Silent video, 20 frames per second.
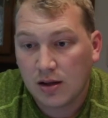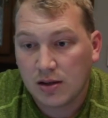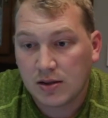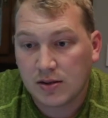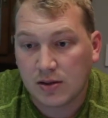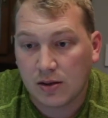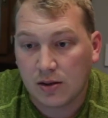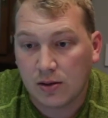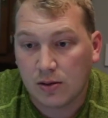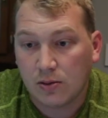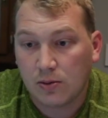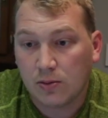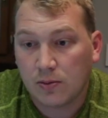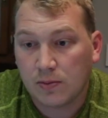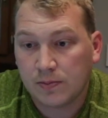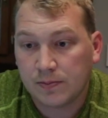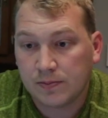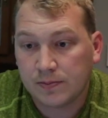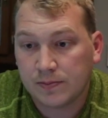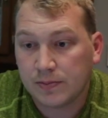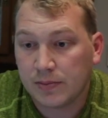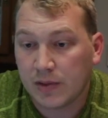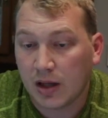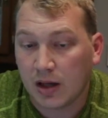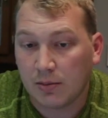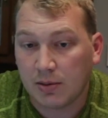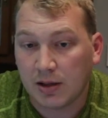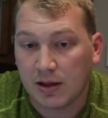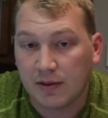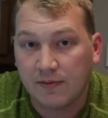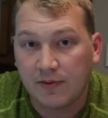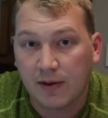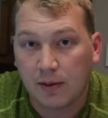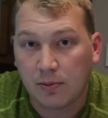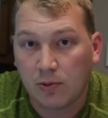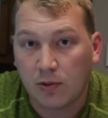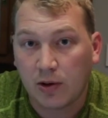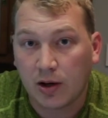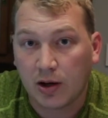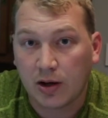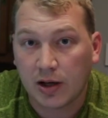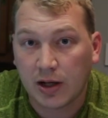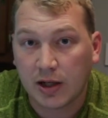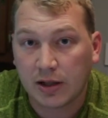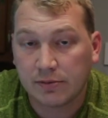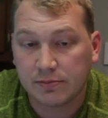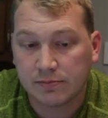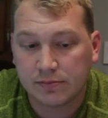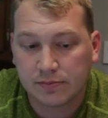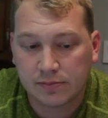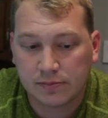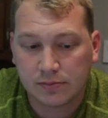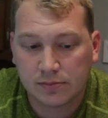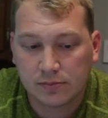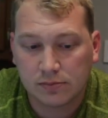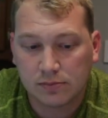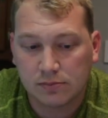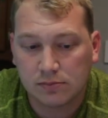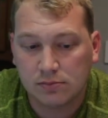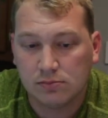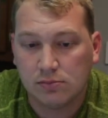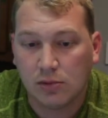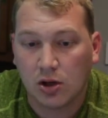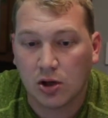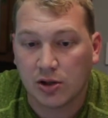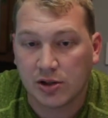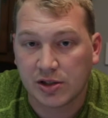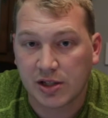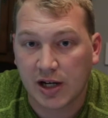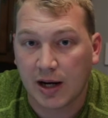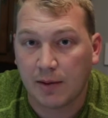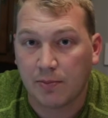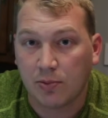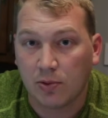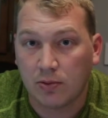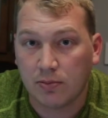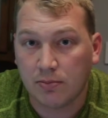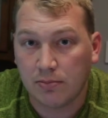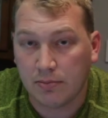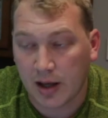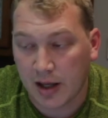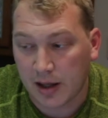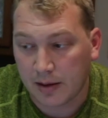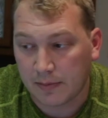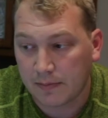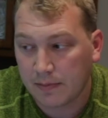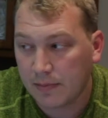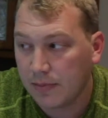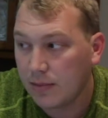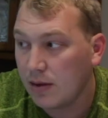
So that'll be February, March, April, May.